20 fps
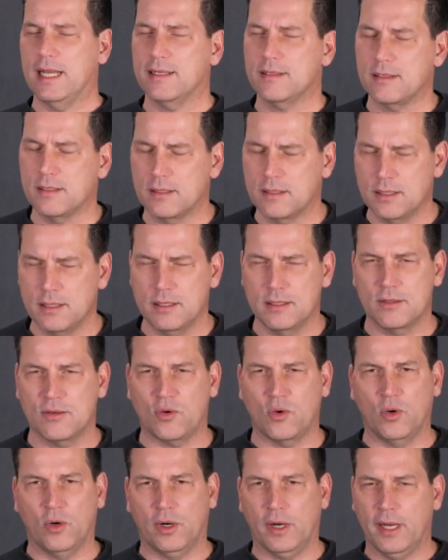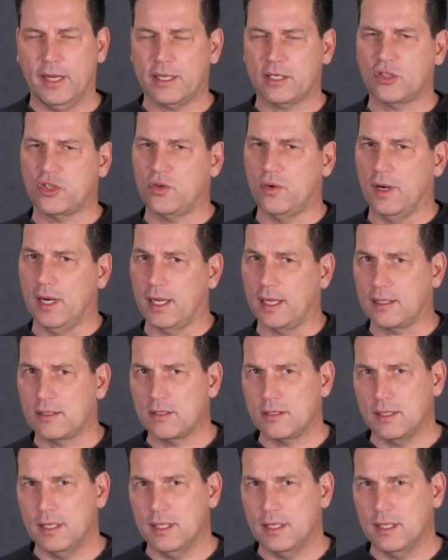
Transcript: essences, or extracts.